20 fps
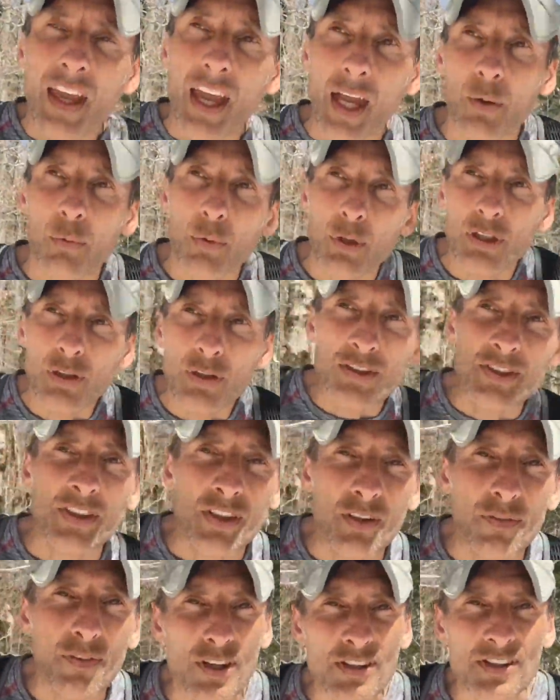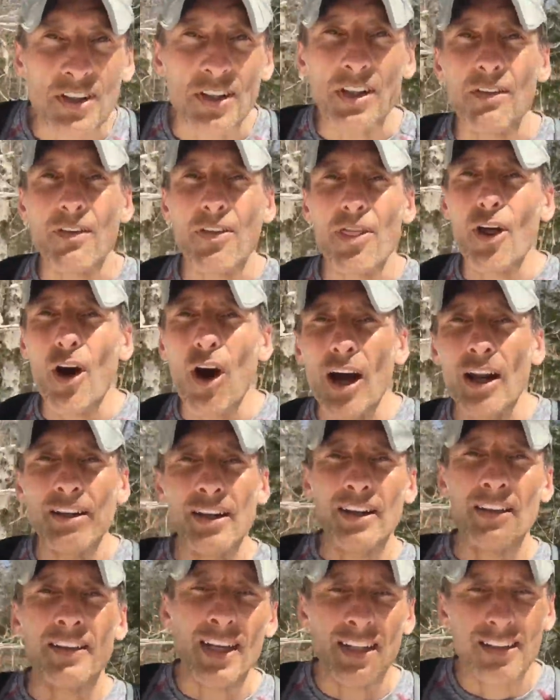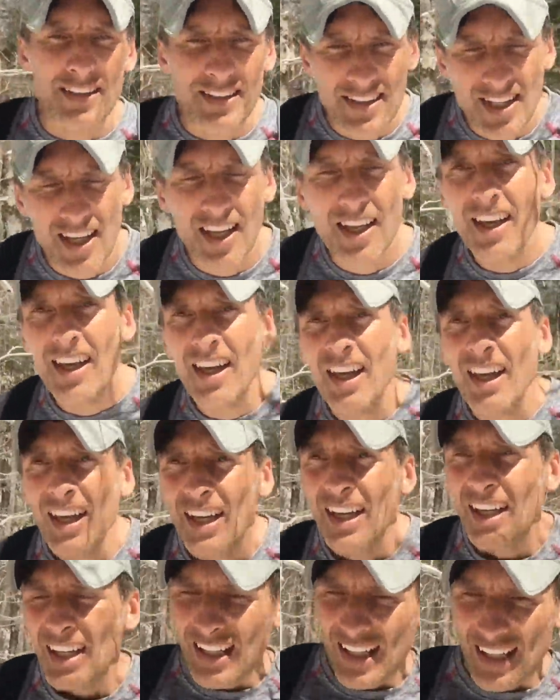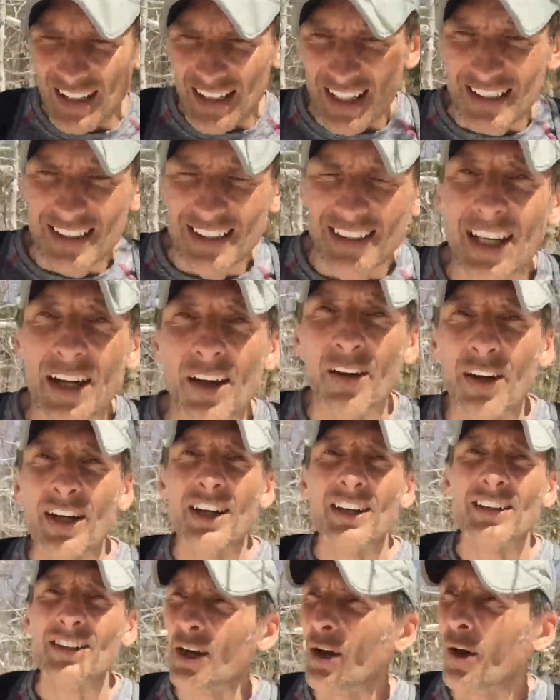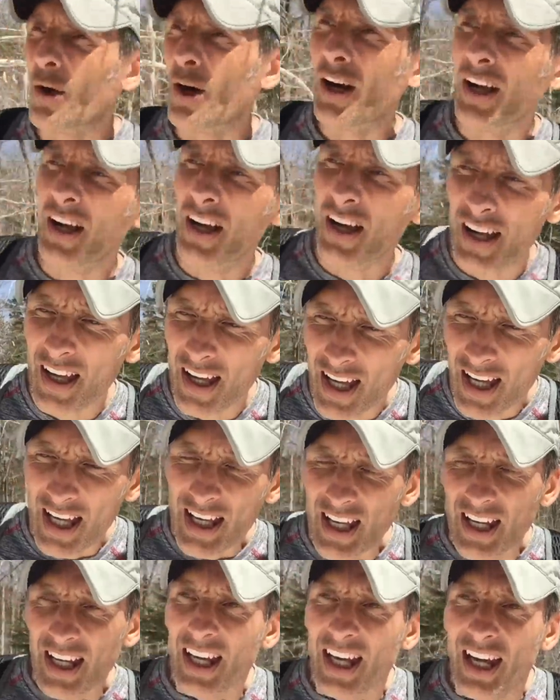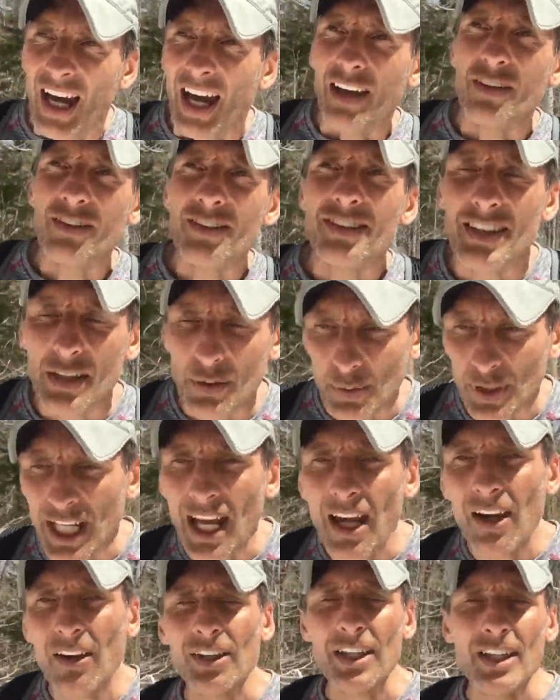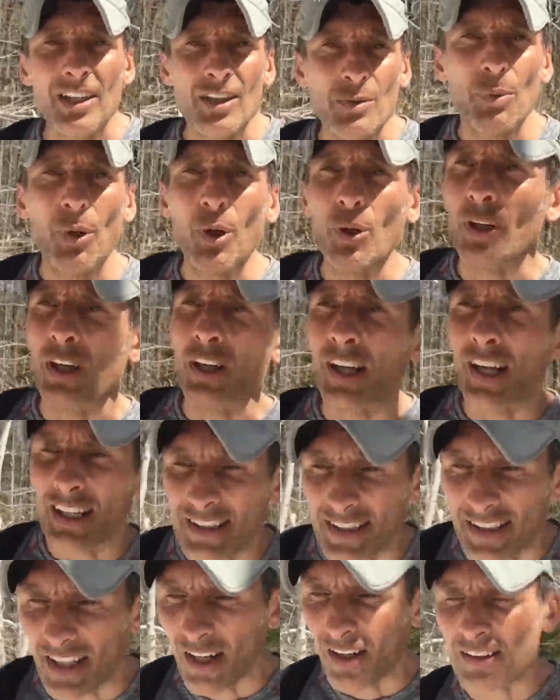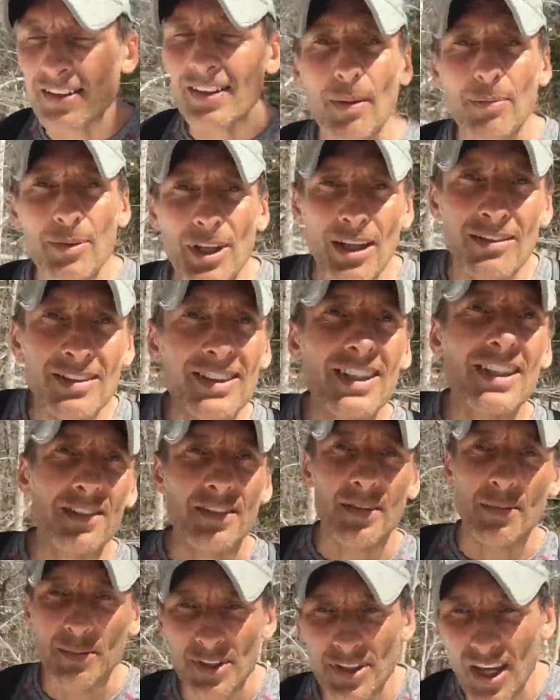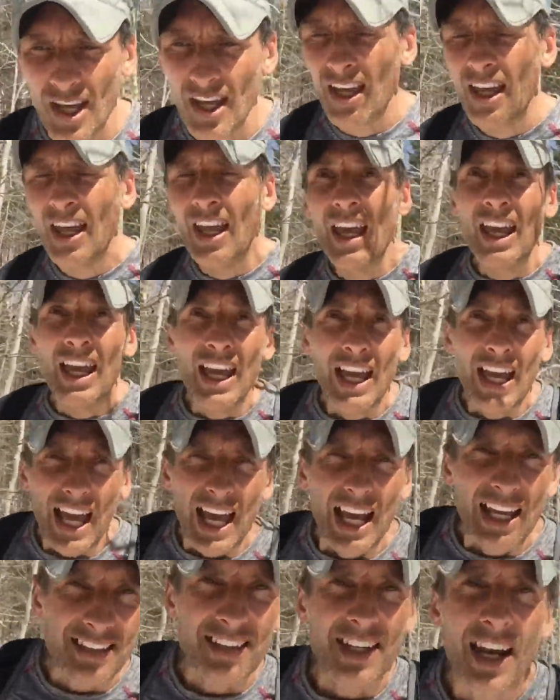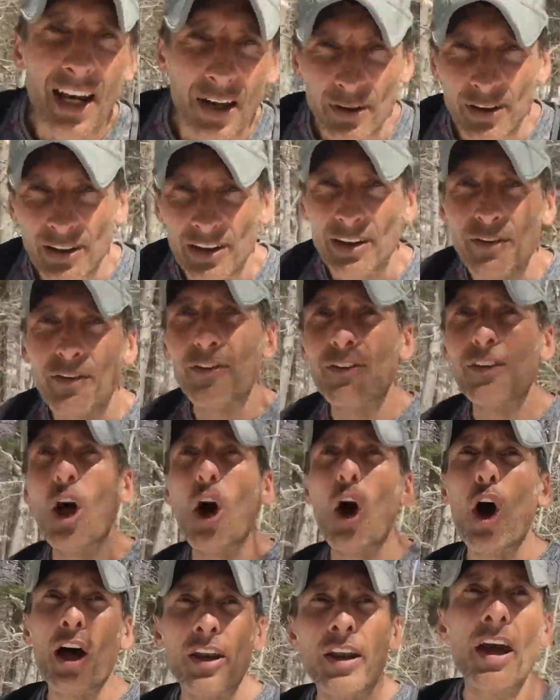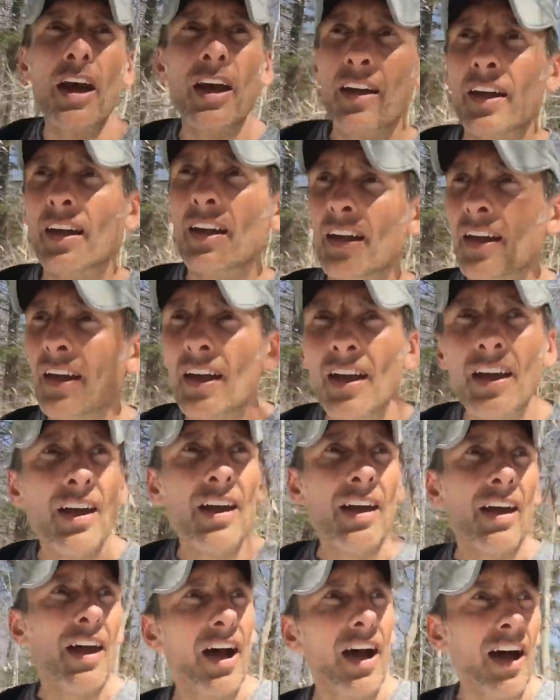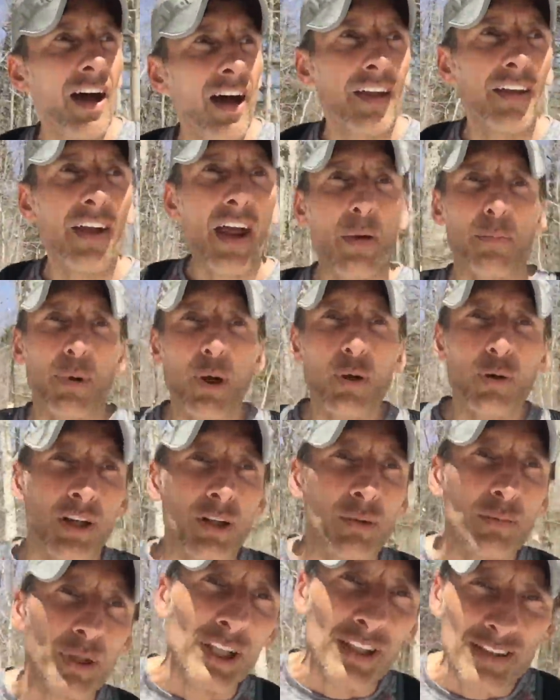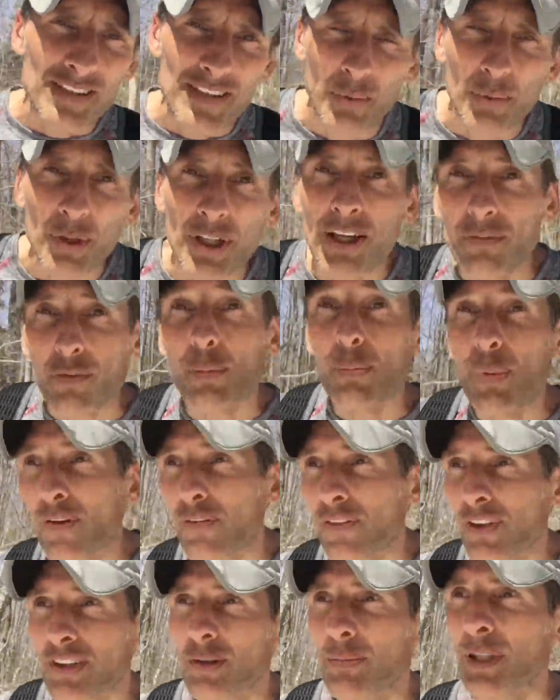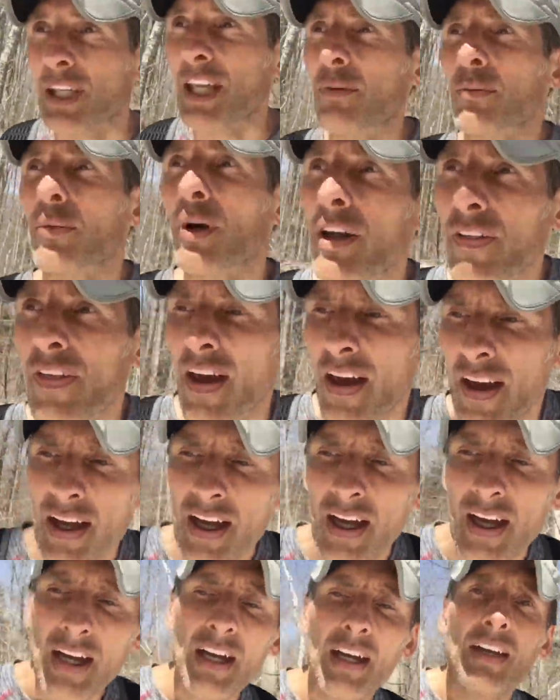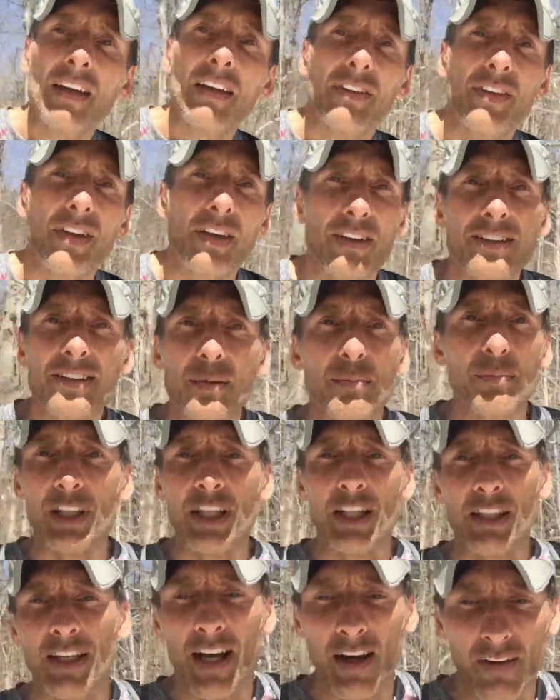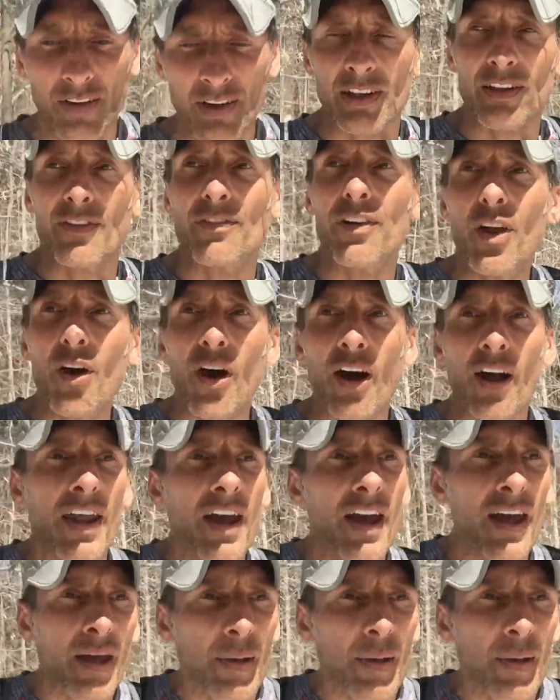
and we're losing diversity of thought, and that's that's scary. So I don't see reality as broken. I see our top-down systems as inherently flawed, uh, not broken because they were never perfect to begin with. They're simply inherently flawed,